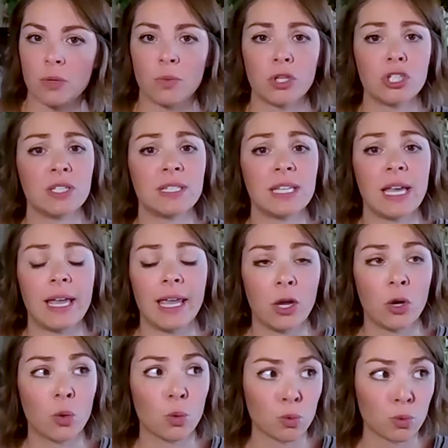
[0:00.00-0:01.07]
which is a
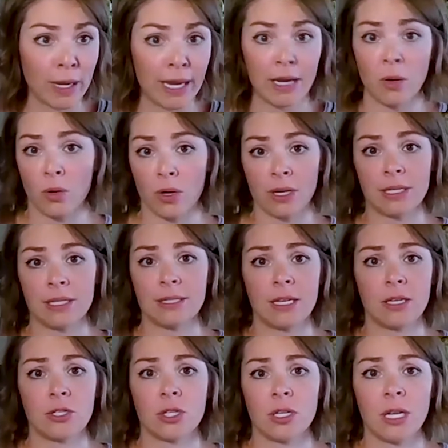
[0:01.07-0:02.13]
great
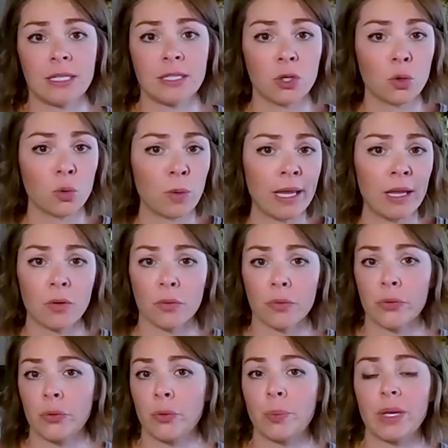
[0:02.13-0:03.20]
organization. It's a great
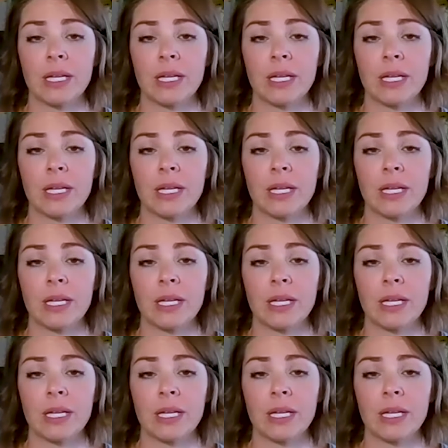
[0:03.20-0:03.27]
group.